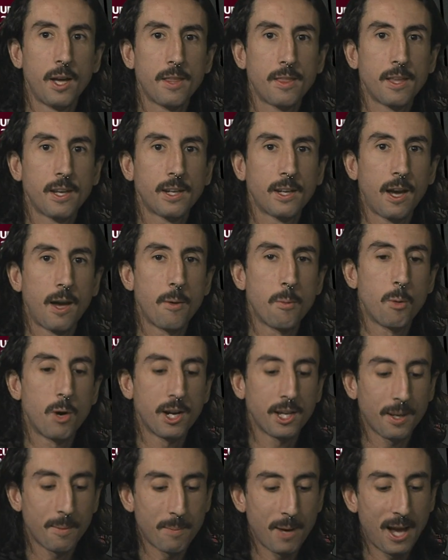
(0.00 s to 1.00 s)
think I want
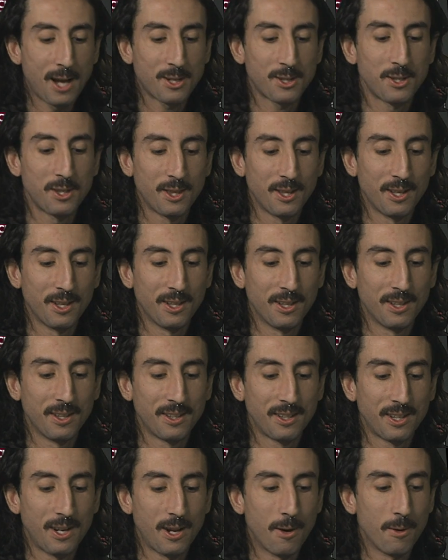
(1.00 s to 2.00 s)
to get back to
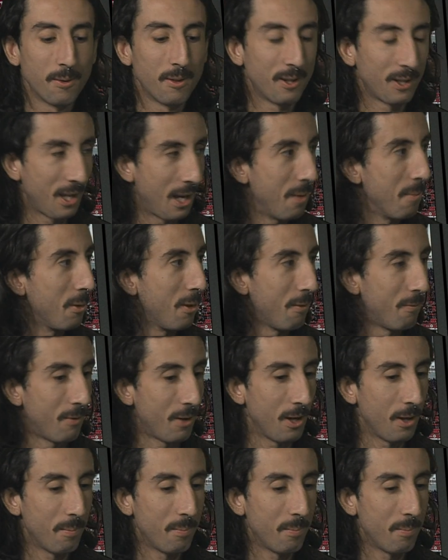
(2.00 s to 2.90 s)
the game on the field,